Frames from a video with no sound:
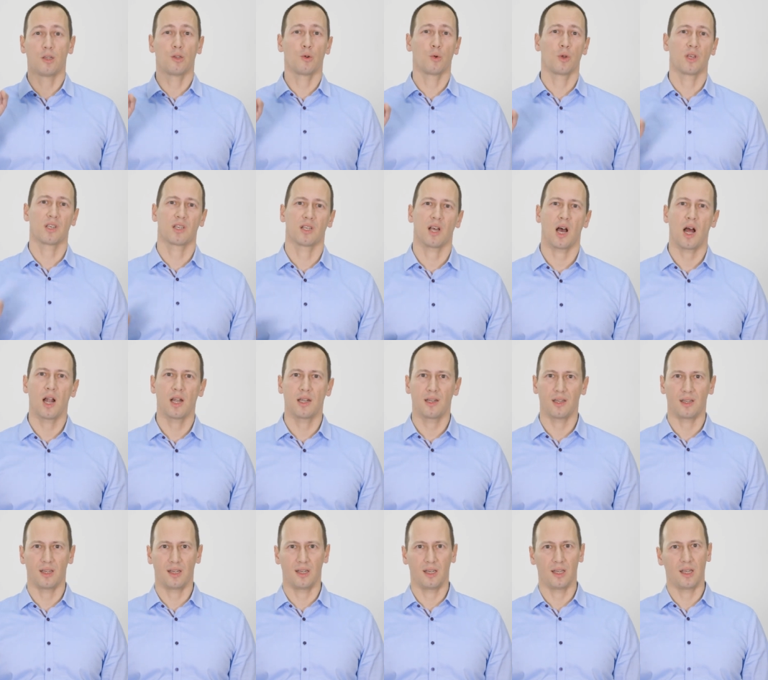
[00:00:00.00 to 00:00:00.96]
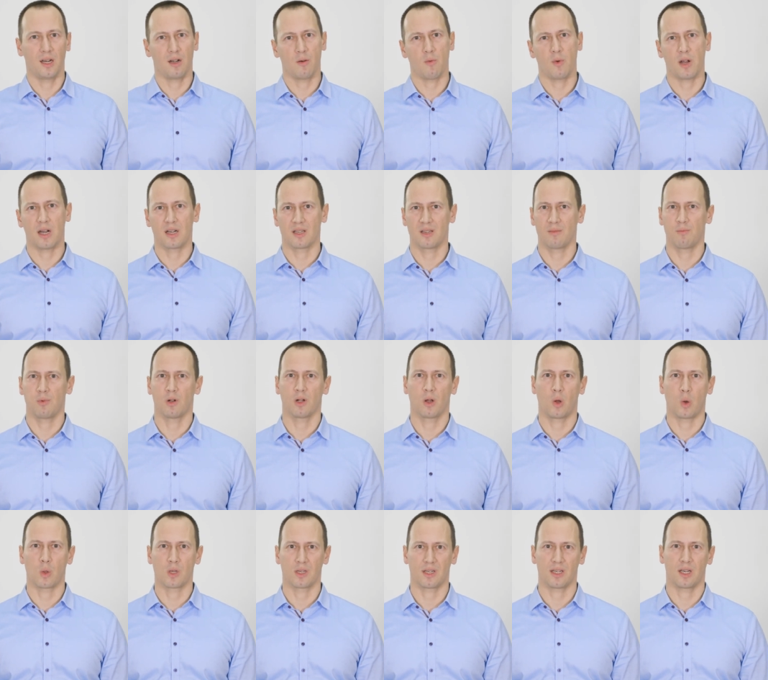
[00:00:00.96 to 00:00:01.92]
to result in irreversible
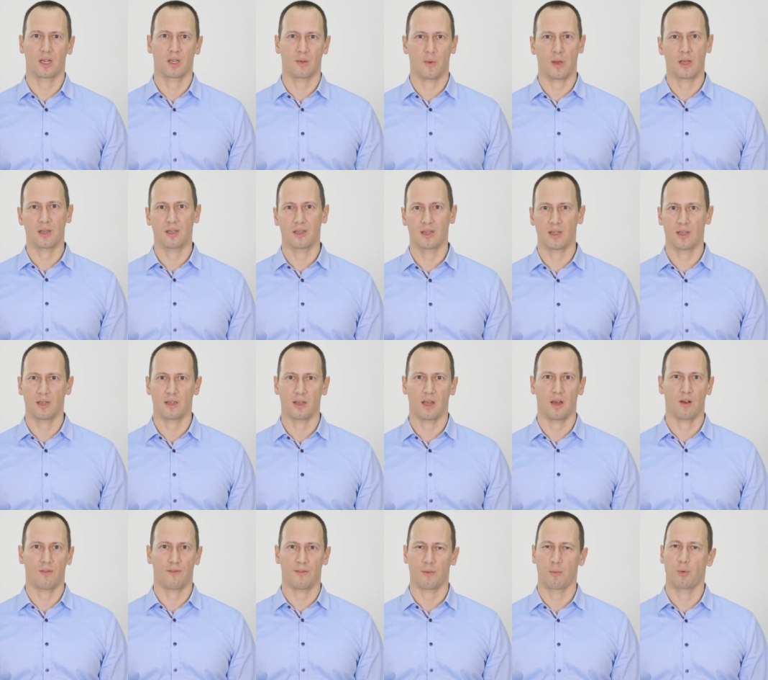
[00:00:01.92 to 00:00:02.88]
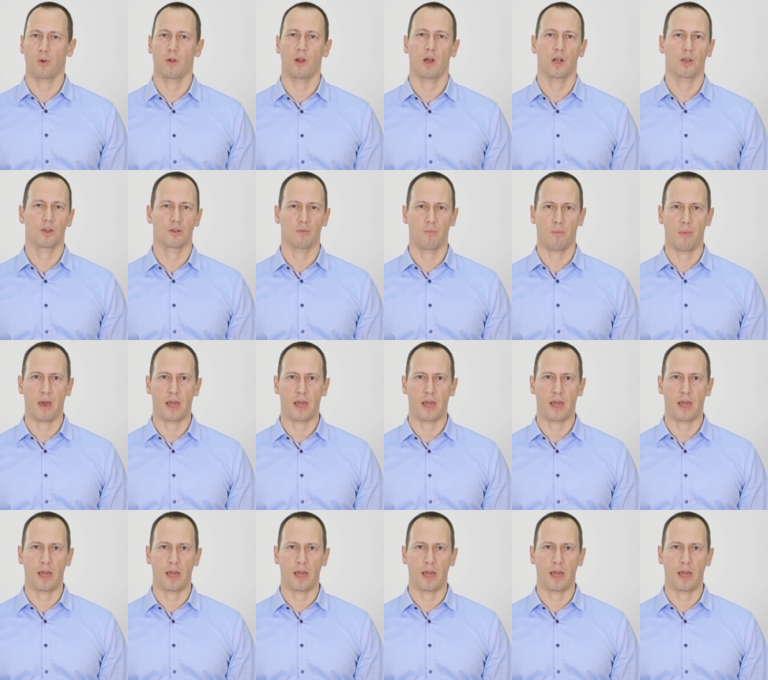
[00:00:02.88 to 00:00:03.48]
consequences of a production